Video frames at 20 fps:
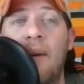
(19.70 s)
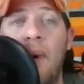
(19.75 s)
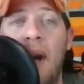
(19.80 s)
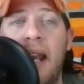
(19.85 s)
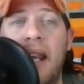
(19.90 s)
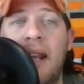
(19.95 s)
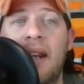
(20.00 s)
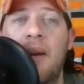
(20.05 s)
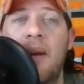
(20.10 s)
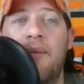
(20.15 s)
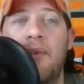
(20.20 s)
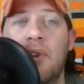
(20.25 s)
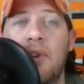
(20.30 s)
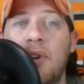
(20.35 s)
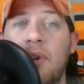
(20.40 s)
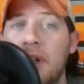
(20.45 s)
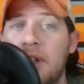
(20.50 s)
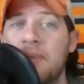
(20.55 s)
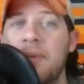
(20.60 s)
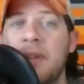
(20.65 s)
waking up for
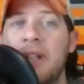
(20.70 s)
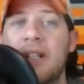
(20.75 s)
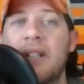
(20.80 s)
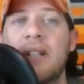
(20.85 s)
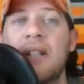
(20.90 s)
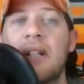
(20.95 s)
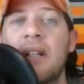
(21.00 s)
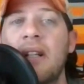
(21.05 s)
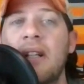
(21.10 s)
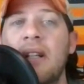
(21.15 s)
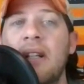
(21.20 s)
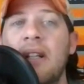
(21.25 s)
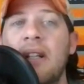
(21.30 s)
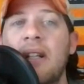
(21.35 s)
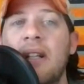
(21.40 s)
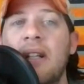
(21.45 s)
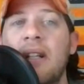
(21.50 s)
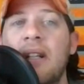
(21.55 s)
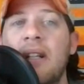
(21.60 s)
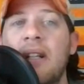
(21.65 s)
Christmas
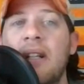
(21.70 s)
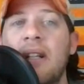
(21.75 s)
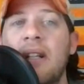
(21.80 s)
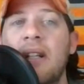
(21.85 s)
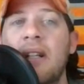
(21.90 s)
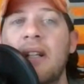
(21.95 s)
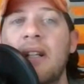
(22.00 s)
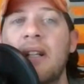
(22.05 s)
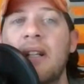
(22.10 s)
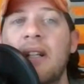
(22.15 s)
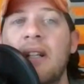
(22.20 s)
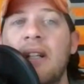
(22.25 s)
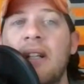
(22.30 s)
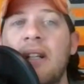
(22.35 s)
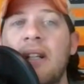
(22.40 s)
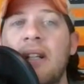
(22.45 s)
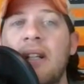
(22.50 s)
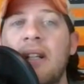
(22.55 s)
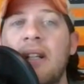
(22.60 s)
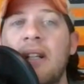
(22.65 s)
and finding out
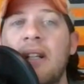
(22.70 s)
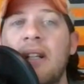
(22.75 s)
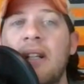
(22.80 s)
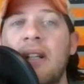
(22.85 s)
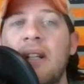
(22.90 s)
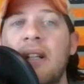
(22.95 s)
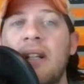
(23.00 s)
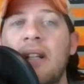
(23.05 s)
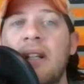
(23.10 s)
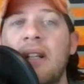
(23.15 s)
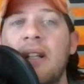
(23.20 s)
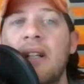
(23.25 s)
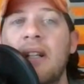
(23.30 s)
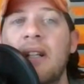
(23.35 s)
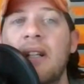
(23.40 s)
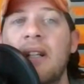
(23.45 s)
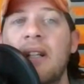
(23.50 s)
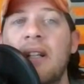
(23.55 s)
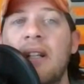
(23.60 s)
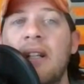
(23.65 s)
that maybe you
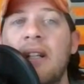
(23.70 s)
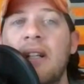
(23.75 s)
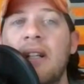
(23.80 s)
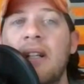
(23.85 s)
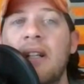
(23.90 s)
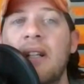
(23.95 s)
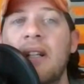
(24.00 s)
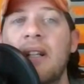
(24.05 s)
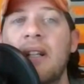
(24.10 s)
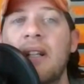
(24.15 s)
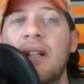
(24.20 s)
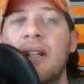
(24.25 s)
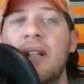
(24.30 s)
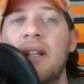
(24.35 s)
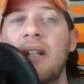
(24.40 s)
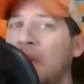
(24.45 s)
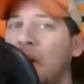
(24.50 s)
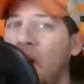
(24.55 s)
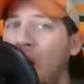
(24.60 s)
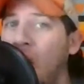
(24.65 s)
got some really cool presents,
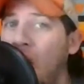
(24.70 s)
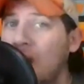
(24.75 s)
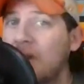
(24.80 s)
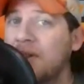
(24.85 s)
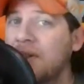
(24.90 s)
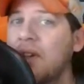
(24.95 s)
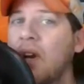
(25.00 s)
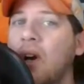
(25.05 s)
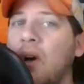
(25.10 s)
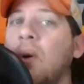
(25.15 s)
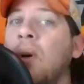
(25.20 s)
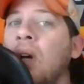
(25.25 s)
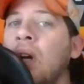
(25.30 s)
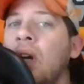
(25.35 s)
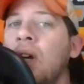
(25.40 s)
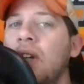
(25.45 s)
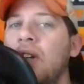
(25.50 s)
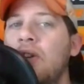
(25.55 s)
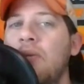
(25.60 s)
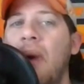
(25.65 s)
but also
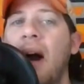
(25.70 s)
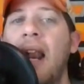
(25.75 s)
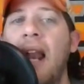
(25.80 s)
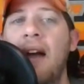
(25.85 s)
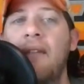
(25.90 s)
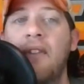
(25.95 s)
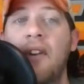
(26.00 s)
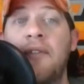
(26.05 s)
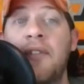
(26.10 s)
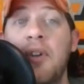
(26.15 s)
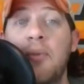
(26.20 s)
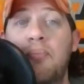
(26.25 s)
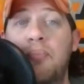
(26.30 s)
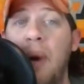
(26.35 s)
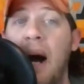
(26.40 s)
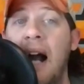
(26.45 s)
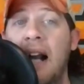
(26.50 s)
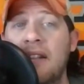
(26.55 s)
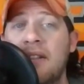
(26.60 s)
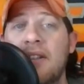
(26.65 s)
you might have a few
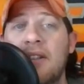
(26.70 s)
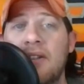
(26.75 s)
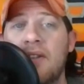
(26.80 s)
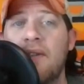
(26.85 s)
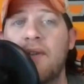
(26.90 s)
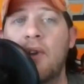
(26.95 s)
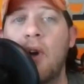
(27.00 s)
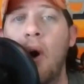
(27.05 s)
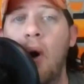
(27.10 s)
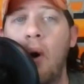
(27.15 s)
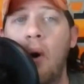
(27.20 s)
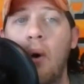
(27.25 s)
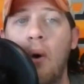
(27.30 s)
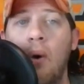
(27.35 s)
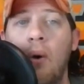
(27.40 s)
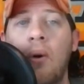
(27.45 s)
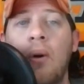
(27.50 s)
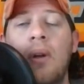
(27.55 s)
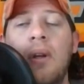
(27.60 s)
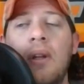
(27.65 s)
boxes of
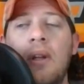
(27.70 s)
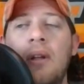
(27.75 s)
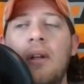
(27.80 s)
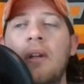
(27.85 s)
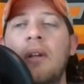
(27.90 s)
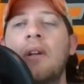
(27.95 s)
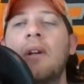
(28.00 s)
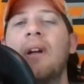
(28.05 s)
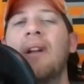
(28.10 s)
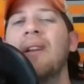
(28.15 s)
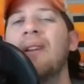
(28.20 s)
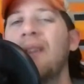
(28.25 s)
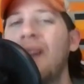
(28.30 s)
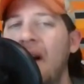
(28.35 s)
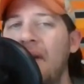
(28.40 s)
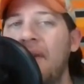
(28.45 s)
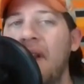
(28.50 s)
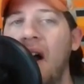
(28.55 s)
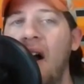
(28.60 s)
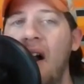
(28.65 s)
coal?
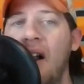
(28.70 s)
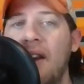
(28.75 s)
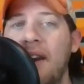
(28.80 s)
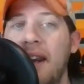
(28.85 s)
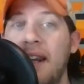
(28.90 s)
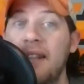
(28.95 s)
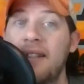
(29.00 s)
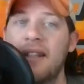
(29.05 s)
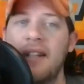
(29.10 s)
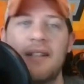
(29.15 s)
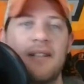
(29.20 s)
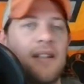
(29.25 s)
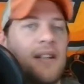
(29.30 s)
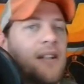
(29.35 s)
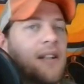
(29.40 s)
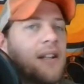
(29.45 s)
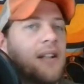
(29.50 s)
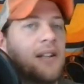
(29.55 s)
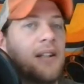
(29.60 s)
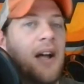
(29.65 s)
Love the holiday season,
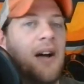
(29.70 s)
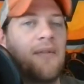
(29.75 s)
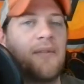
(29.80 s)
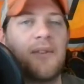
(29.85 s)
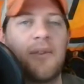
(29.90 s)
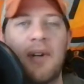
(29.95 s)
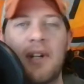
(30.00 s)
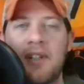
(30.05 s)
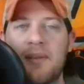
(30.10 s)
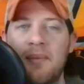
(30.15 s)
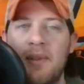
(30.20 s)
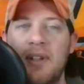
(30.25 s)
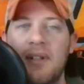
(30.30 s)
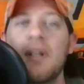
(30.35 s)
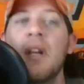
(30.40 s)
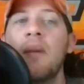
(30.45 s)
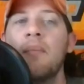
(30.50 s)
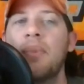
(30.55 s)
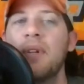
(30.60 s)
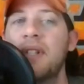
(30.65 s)
love Christmas.
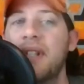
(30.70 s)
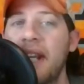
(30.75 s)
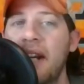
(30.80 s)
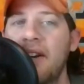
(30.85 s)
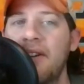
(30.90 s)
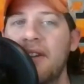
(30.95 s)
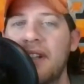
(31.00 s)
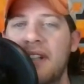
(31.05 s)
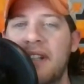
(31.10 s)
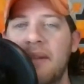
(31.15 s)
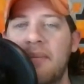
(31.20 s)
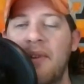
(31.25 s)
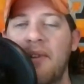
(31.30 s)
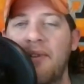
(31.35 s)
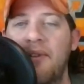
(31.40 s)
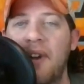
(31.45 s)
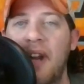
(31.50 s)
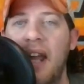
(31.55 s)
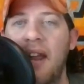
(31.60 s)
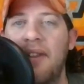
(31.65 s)
But dear December
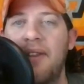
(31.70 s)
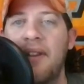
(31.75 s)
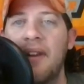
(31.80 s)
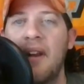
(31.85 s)
5th,